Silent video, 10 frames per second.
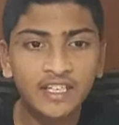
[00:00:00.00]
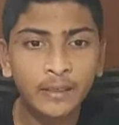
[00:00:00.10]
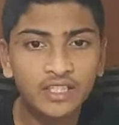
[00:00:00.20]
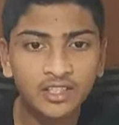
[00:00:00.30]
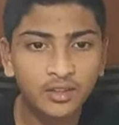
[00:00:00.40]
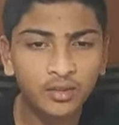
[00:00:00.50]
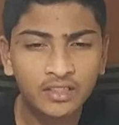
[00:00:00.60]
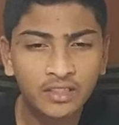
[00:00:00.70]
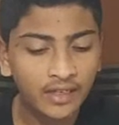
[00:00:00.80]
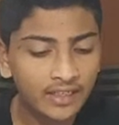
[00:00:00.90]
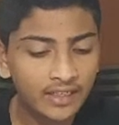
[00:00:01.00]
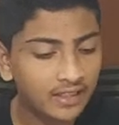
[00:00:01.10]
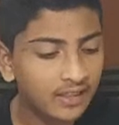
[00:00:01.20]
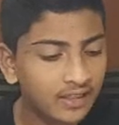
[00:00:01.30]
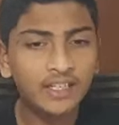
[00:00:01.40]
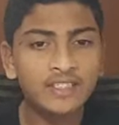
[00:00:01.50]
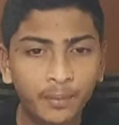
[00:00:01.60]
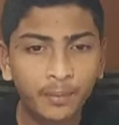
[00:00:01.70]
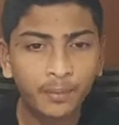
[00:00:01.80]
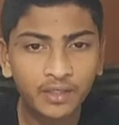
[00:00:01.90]
This video gives you
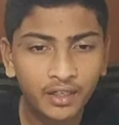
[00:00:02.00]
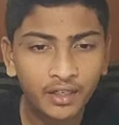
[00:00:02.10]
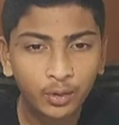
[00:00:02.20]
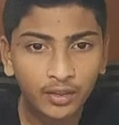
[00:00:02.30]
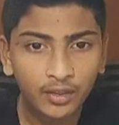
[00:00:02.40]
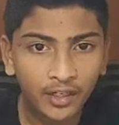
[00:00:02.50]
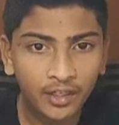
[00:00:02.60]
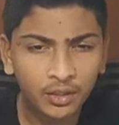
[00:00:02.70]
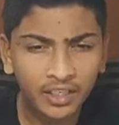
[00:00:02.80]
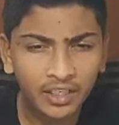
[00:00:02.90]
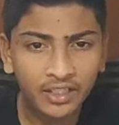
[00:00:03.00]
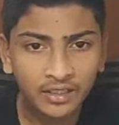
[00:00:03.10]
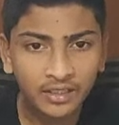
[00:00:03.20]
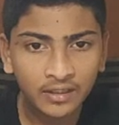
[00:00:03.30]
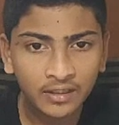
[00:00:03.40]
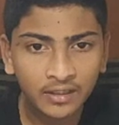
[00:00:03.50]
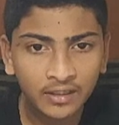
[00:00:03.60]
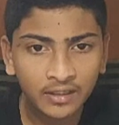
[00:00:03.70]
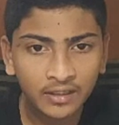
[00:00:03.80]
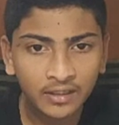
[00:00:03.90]
information about set
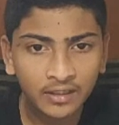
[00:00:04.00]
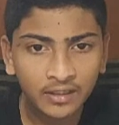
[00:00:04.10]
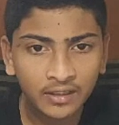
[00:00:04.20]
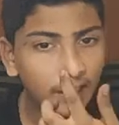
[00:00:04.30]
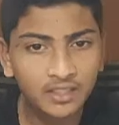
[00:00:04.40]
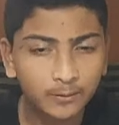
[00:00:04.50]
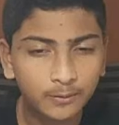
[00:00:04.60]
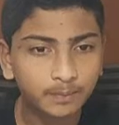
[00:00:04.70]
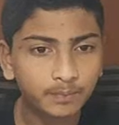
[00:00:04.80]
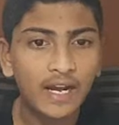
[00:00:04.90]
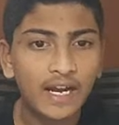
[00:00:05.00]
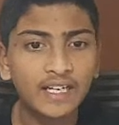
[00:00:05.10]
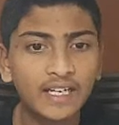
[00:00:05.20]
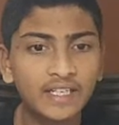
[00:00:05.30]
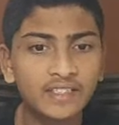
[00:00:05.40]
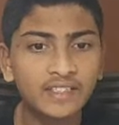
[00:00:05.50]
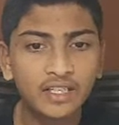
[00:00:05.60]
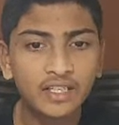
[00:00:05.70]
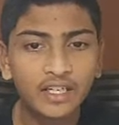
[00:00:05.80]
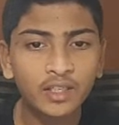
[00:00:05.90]
theory and its
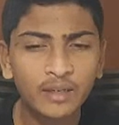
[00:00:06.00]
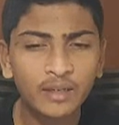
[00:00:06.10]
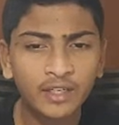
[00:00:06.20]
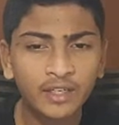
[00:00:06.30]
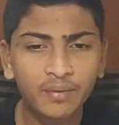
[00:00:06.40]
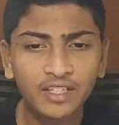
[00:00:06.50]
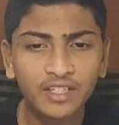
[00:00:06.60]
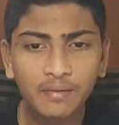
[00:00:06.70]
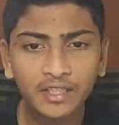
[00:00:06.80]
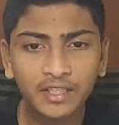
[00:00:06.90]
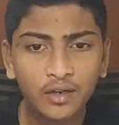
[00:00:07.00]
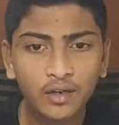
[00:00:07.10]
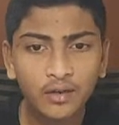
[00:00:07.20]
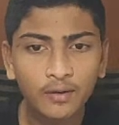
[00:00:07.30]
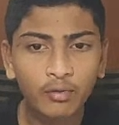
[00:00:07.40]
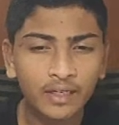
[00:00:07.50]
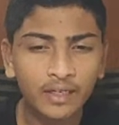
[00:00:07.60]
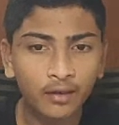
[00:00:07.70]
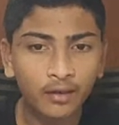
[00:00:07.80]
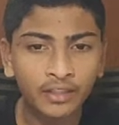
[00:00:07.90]
separate sets. So let's get
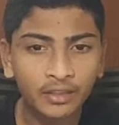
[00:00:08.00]
started.